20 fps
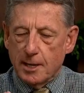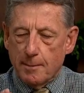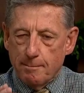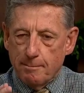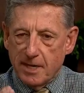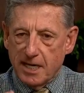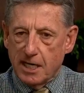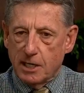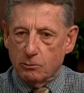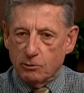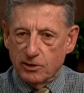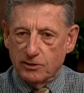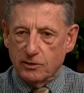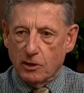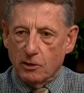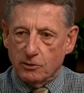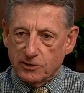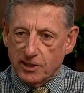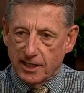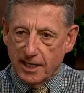immediate
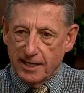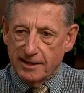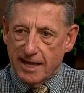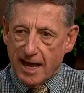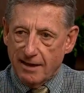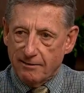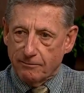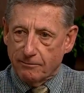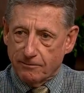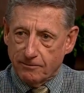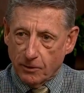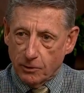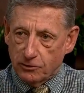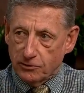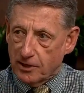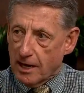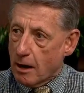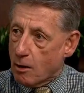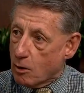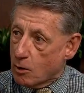results. In that
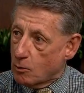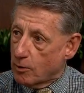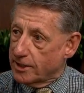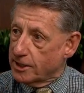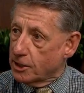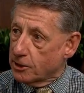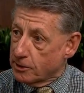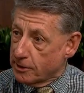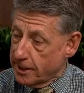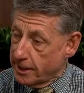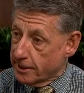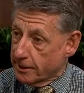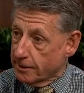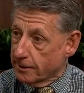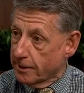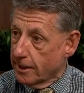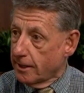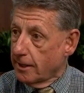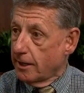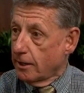first hour when you're here
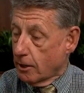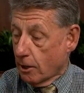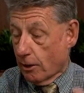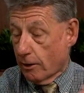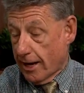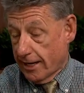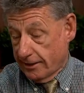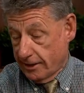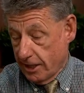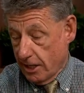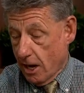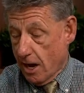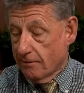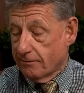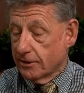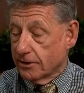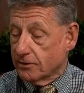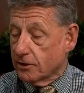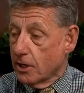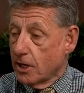or at the
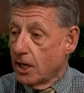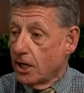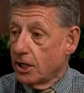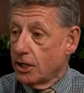office,